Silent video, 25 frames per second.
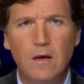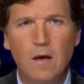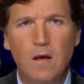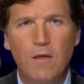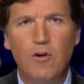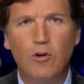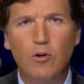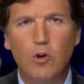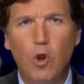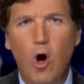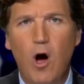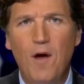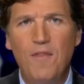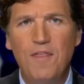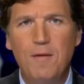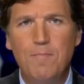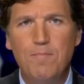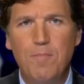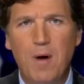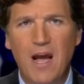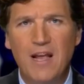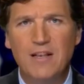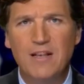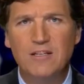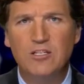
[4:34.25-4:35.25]
The law that
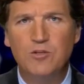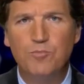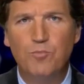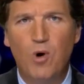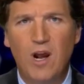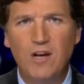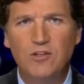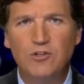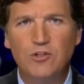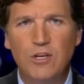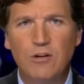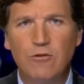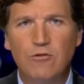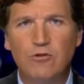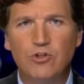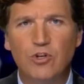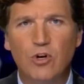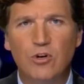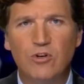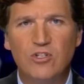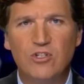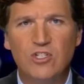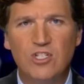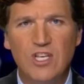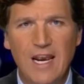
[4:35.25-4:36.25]
Biden's prosecutors
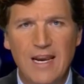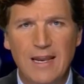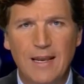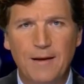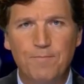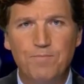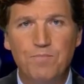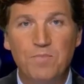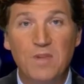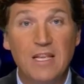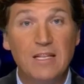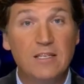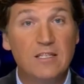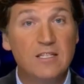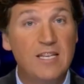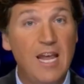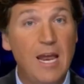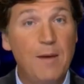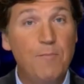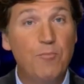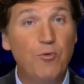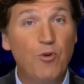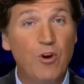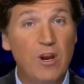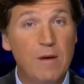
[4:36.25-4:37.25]
are citing
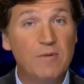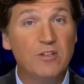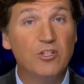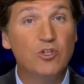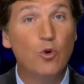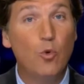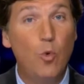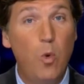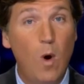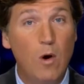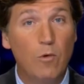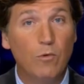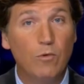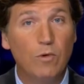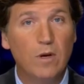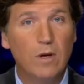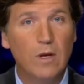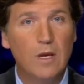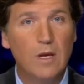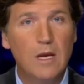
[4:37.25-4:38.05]
instead prohibits, quote,